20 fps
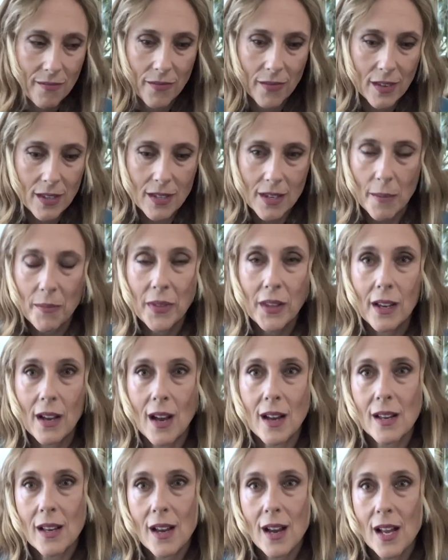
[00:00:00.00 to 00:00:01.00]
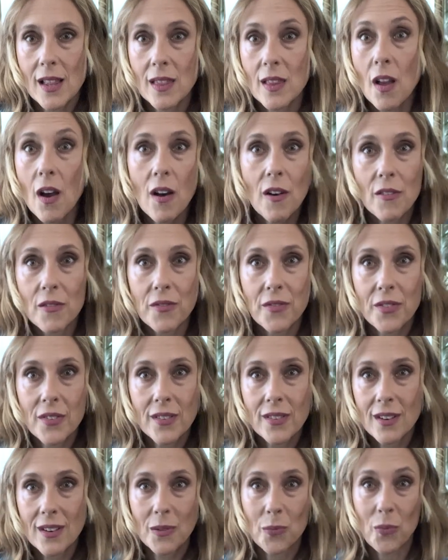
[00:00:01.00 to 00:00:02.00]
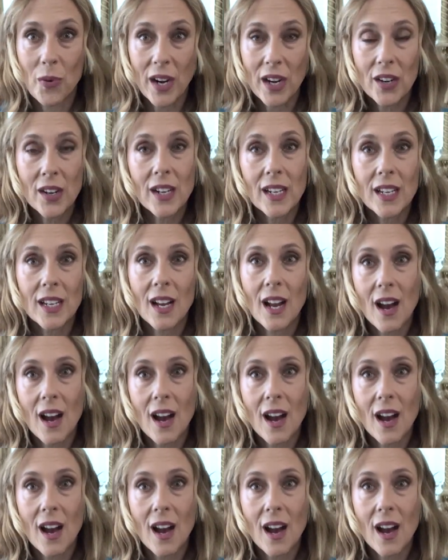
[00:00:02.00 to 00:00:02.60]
something I love wearing.